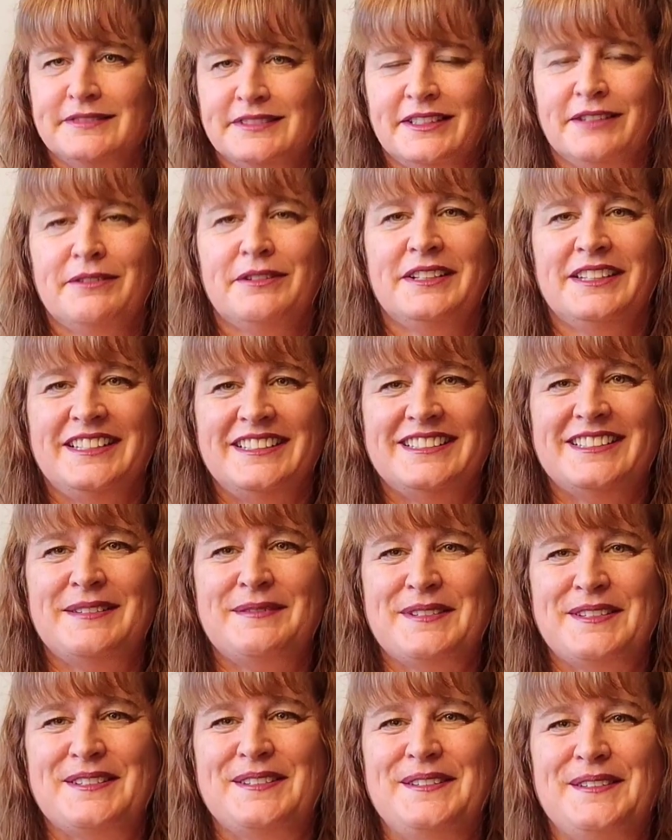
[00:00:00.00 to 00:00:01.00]
That really
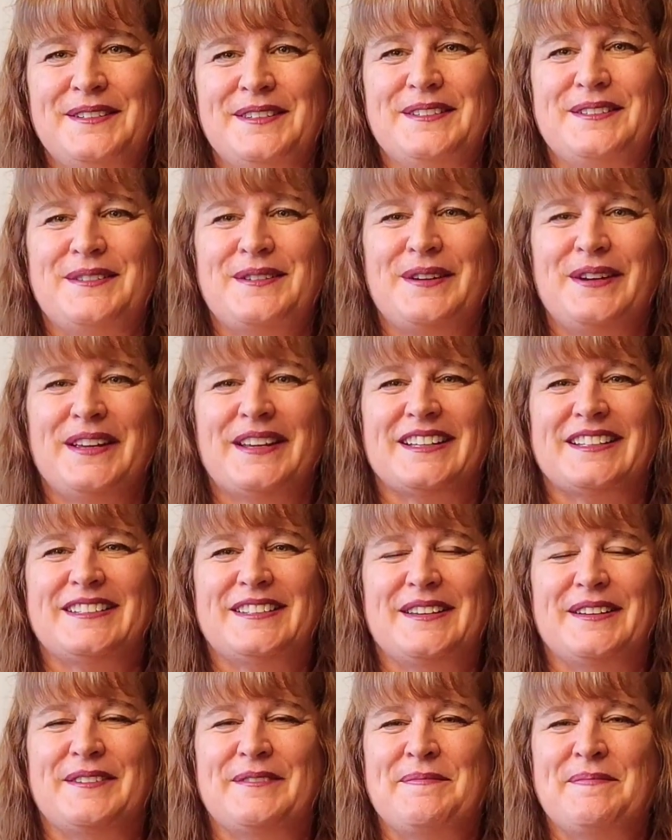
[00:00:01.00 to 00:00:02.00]
seems to do the trick.
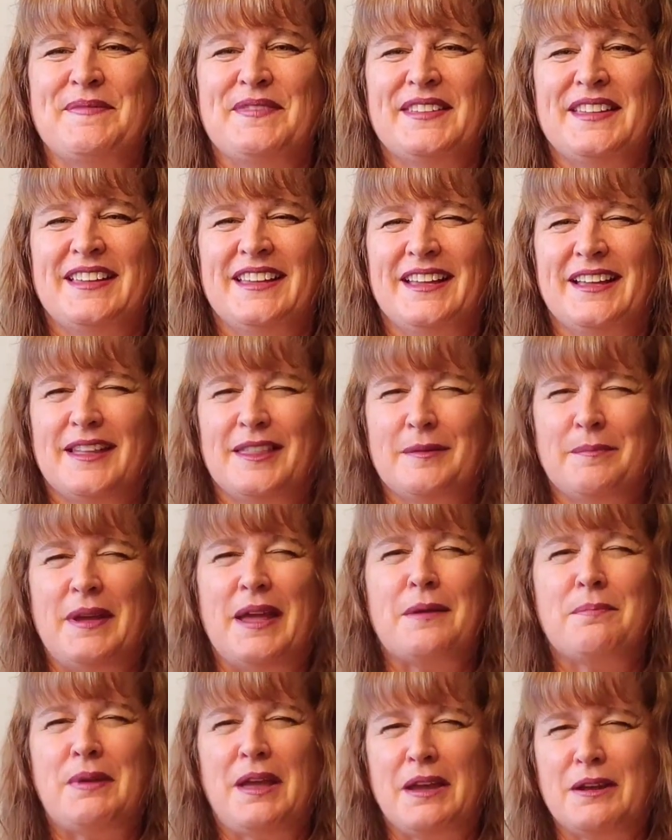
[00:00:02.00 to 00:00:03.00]
So the
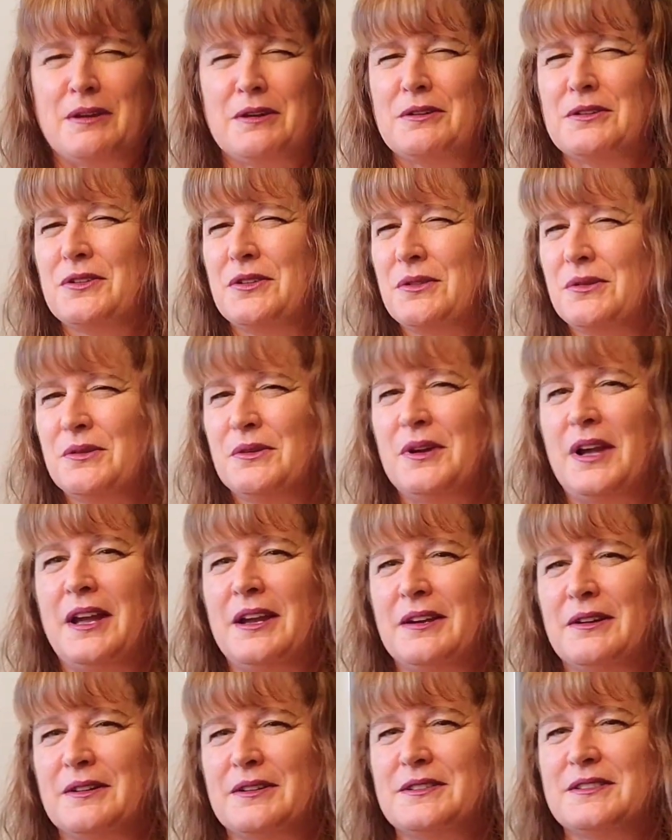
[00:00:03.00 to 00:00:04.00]
backpackers and thru
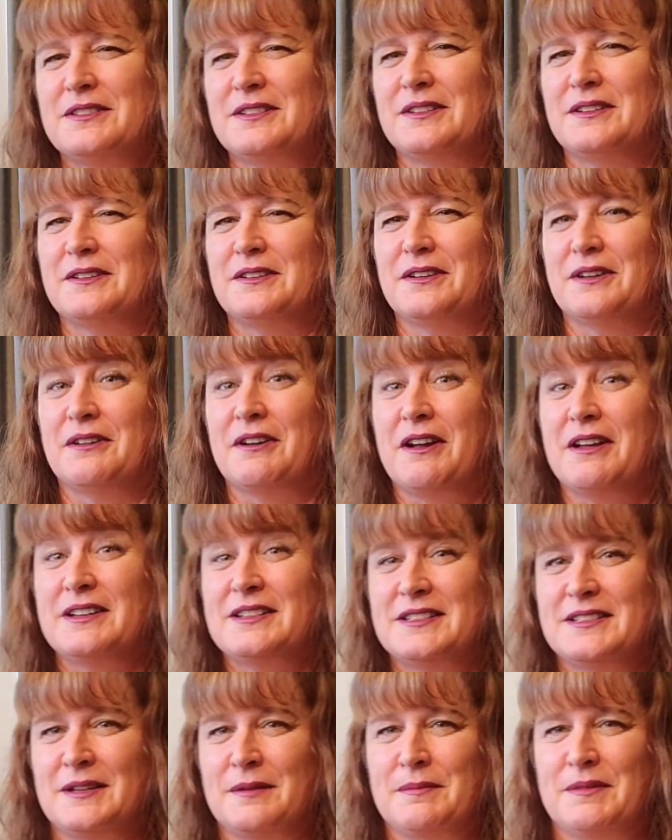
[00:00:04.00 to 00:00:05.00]
hikers are
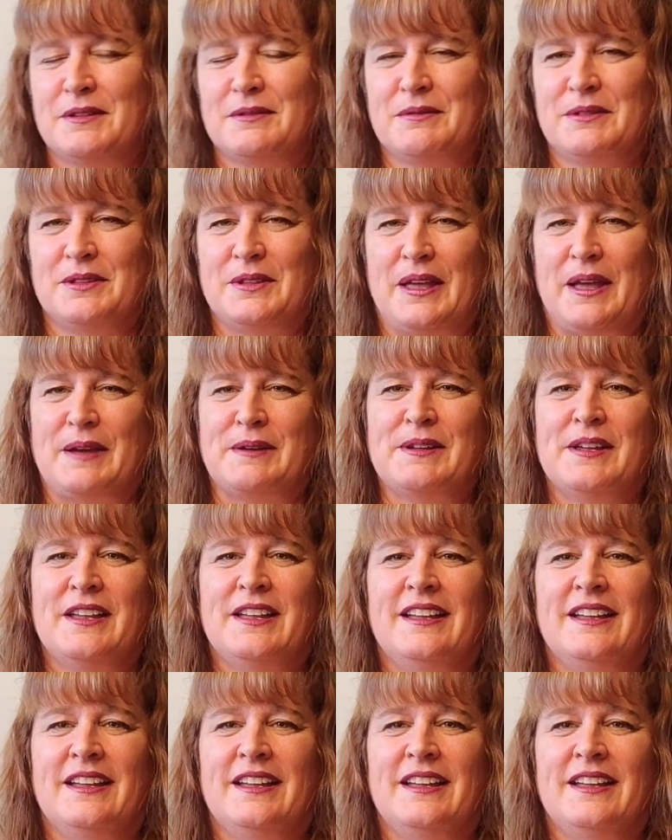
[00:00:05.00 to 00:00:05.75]
onto something with that.